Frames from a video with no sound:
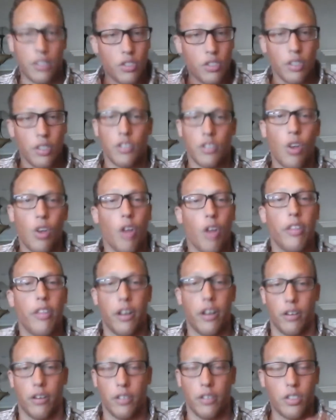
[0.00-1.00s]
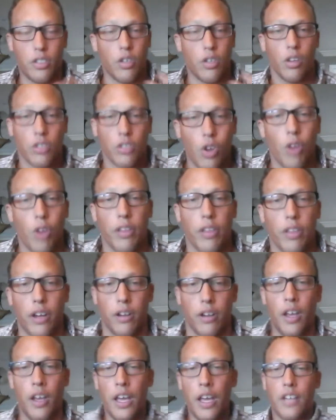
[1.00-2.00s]
It's all there. It's all
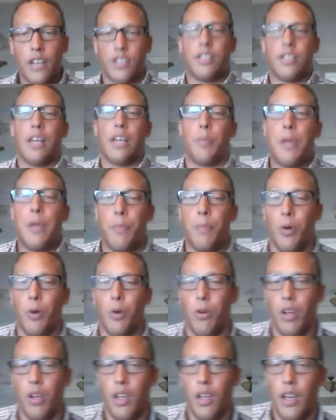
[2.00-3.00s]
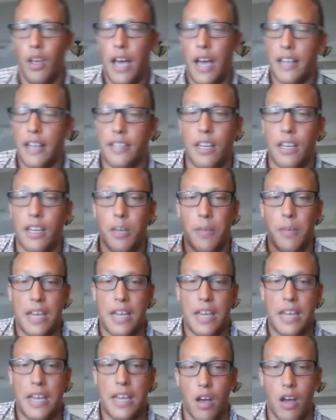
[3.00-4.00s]
there. Just like people, I send them an
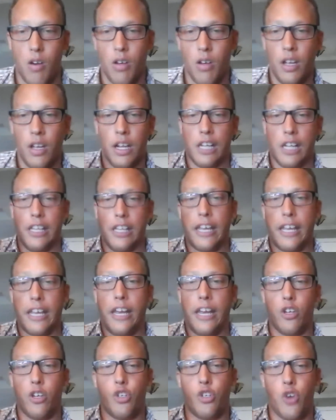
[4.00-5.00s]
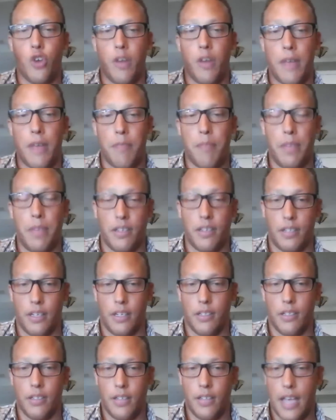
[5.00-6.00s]
email. Click here to join my
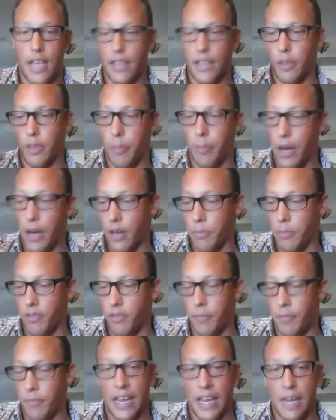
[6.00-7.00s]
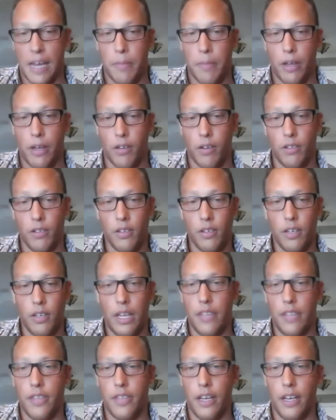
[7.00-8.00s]
business at the bottom of my email,
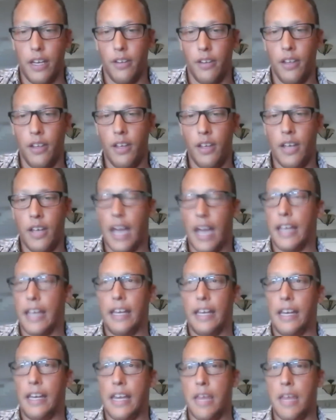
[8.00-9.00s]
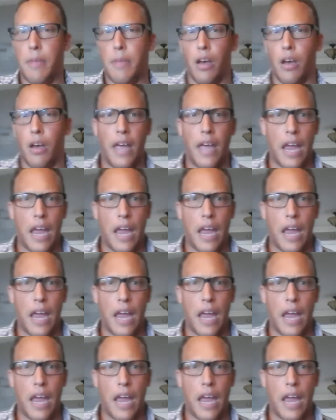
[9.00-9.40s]
and then I get an email.